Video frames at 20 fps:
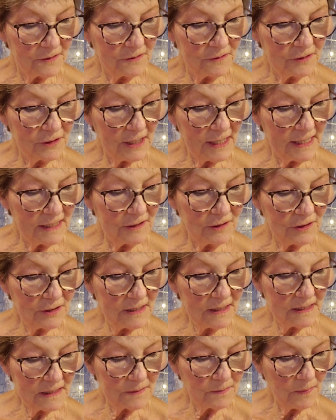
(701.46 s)
Change
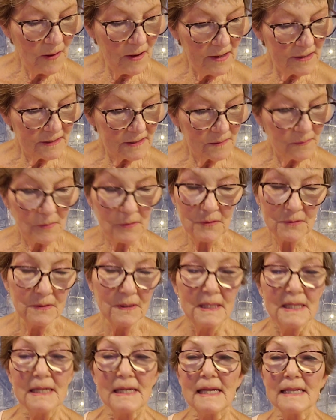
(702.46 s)
is
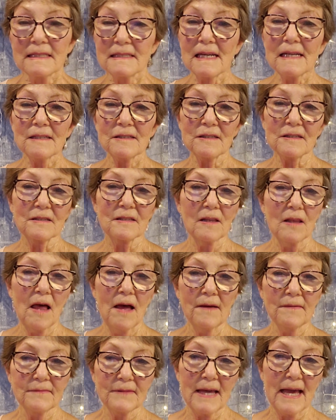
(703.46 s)
possible. So I just
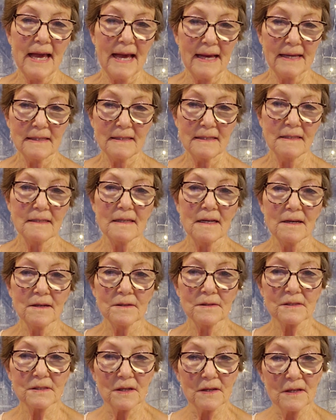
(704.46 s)
love that,
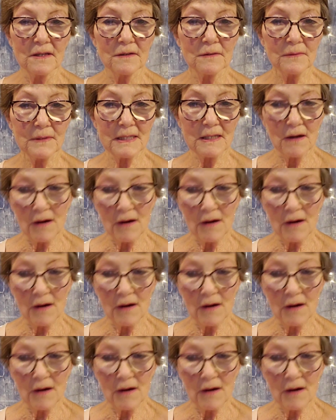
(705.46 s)
So here we